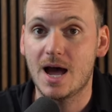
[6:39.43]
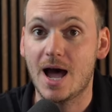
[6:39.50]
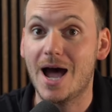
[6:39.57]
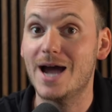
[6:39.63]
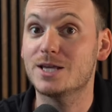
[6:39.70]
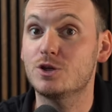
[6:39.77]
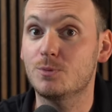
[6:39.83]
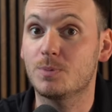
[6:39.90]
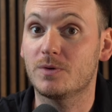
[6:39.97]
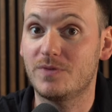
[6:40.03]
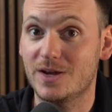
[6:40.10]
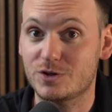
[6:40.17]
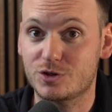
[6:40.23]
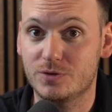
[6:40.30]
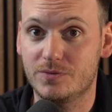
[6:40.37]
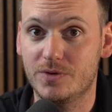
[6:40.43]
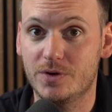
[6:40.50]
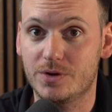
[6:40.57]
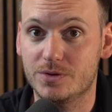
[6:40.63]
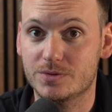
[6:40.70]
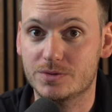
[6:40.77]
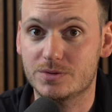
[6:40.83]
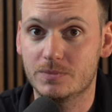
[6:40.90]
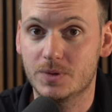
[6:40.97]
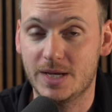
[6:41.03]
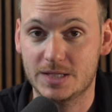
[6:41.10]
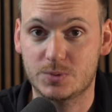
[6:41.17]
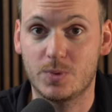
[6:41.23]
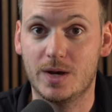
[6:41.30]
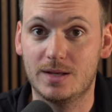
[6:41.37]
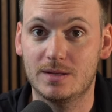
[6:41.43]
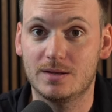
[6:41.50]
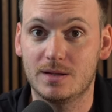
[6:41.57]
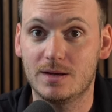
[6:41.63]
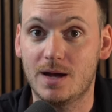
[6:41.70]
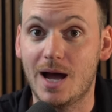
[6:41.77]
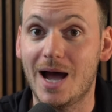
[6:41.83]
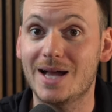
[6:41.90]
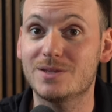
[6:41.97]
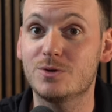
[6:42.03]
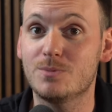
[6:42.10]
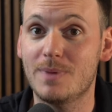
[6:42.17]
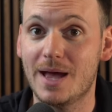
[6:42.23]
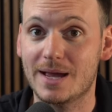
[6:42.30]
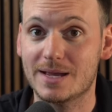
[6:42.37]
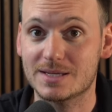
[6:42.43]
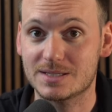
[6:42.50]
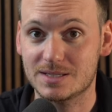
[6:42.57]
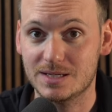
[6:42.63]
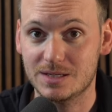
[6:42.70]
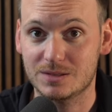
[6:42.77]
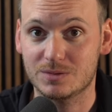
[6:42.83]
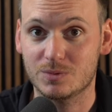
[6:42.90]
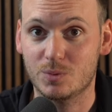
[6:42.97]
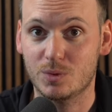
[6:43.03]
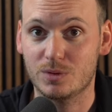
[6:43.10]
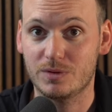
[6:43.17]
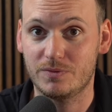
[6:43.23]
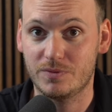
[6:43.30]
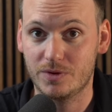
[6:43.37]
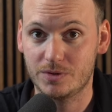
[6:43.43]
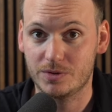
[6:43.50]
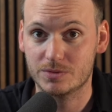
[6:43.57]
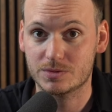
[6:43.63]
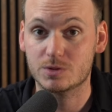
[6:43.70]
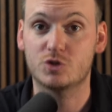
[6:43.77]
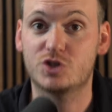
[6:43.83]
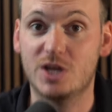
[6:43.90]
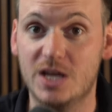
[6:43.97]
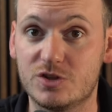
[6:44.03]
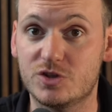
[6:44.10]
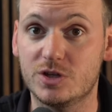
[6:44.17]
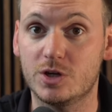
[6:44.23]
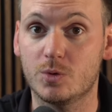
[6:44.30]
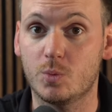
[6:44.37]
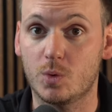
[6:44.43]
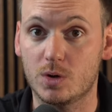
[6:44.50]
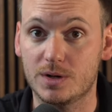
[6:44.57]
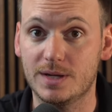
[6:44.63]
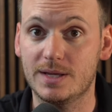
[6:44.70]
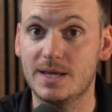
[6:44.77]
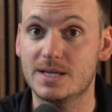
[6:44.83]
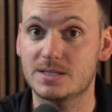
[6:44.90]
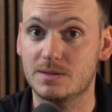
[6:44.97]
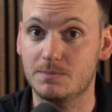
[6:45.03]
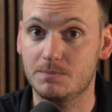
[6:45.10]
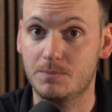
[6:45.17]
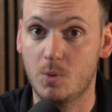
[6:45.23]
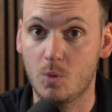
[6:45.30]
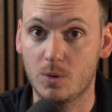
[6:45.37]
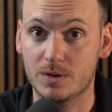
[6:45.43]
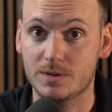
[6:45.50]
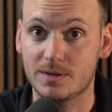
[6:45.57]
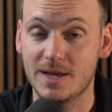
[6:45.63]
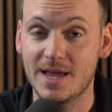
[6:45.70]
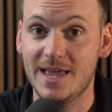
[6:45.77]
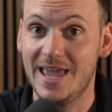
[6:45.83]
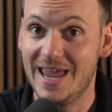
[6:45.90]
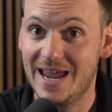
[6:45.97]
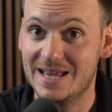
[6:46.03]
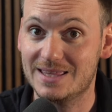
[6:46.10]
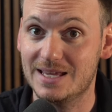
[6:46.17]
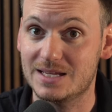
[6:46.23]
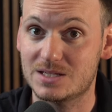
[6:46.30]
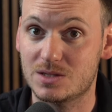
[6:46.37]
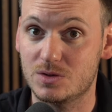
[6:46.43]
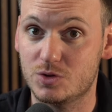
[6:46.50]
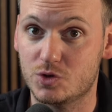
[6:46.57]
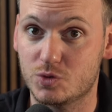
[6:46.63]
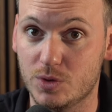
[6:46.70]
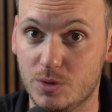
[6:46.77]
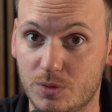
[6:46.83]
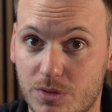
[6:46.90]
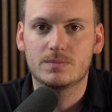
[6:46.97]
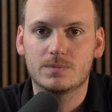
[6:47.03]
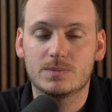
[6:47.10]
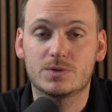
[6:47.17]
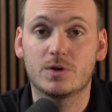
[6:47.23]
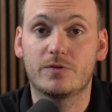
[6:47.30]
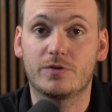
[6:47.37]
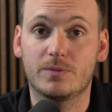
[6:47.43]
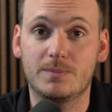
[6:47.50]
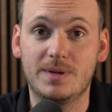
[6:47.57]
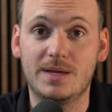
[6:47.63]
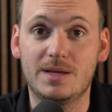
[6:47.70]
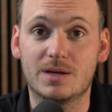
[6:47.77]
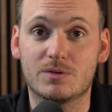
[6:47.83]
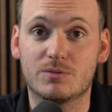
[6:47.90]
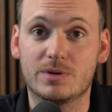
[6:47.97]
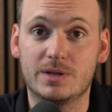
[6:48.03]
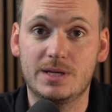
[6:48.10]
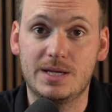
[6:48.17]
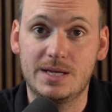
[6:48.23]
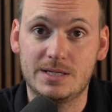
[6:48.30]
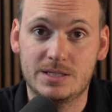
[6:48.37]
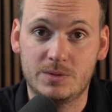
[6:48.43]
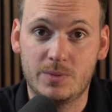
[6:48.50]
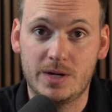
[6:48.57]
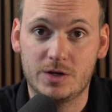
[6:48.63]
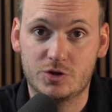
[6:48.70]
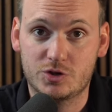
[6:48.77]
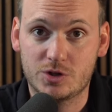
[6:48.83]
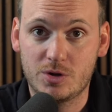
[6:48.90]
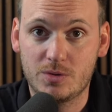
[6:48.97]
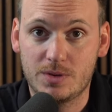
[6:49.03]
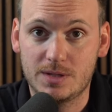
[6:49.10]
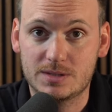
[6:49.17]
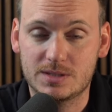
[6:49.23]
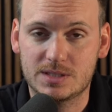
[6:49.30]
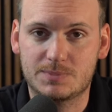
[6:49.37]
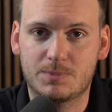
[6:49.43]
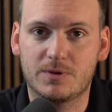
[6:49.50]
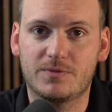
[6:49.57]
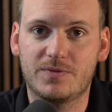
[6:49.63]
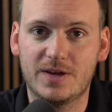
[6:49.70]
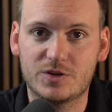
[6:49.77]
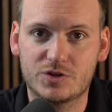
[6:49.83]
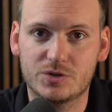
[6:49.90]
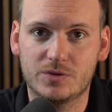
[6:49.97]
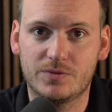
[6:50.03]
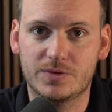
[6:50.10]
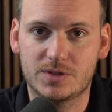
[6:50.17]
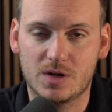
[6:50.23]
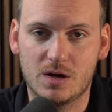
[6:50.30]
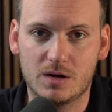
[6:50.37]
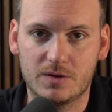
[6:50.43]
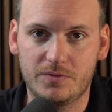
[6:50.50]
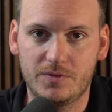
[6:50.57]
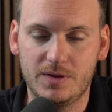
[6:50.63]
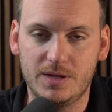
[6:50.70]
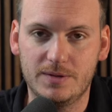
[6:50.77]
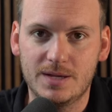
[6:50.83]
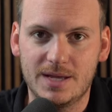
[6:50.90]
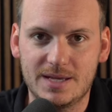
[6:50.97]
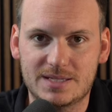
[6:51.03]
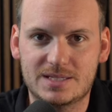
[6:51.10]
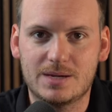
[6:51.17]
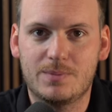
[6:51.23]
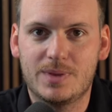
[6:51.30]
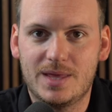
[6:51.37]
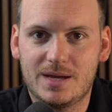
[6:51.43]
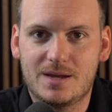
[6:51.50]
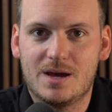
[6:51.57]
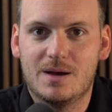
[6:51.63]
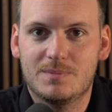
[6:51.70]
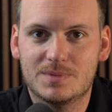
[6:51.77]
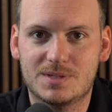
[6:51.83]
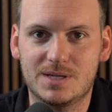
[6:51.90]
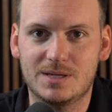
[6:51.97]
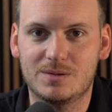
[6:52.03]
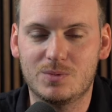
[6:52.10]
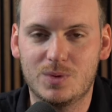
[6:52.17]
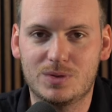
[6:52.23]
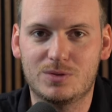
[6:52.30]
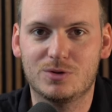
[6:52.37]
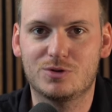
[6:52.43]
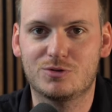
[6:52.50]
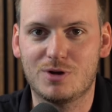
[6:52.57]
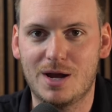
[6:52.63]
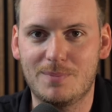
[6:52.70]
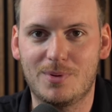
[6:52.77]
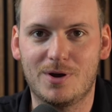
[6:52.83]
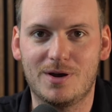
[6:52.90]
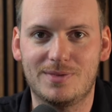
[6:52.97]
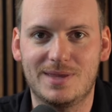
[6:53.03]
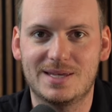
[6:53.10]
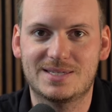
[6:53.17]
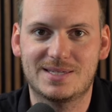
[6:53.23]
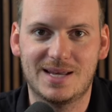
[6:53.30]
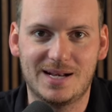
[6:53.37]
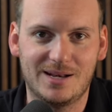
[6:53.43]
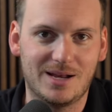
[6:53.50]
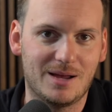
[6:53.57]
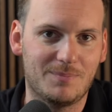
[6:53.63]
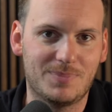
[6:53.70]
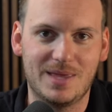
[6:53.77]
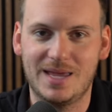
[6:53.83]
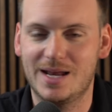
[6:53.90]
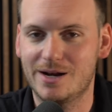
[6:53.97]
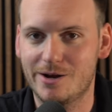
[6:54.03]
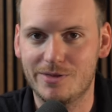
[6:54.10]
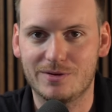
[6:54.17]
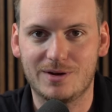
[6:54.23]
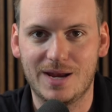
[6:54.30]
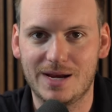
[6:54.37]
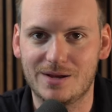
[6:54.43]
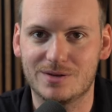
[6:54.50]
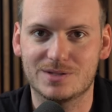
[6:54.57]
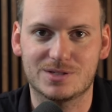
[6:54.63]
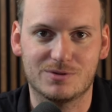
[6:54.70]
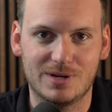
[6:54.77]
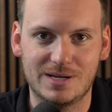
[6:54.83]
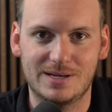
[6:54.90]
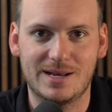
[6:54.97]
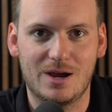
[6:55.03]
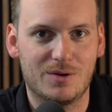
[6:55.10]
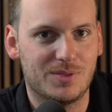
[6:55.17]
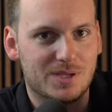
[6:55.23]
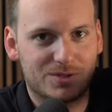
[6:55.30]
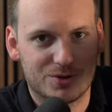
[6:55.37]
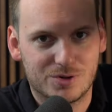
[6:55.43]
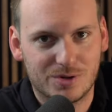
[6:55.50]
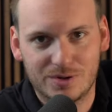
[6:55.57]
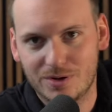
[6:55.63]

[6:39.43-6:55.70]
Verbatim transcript: I do professional photos. Guess what? I do magazine worthy photos. So changing your wording is important and it's the truth. So for me, a really easy way to show this is professional photography is someone that comes in with their tripod, they set it up, they hit all their angles, they're in and out, they turn on